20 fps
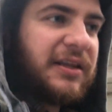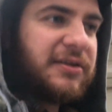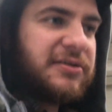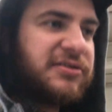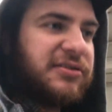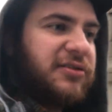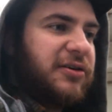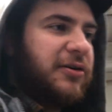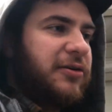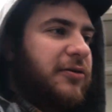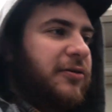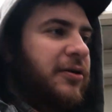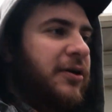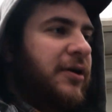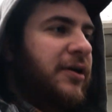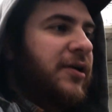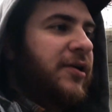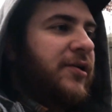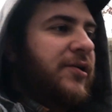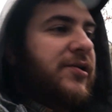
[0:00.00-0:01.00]
So
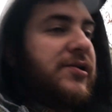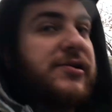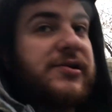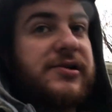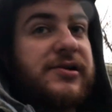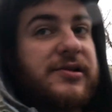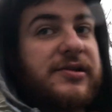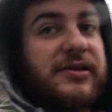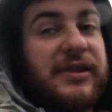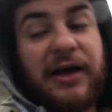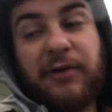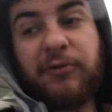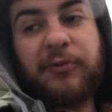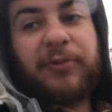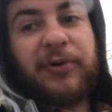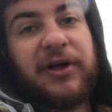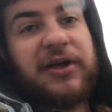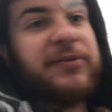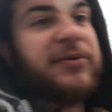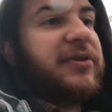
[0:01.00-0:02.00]
that will
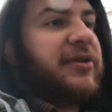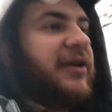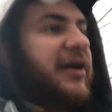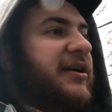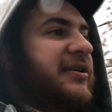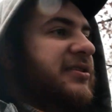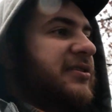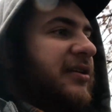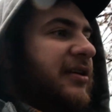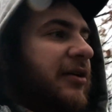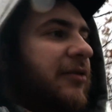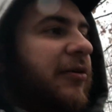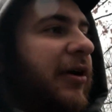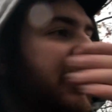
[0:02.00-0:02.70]
probably be the next thing.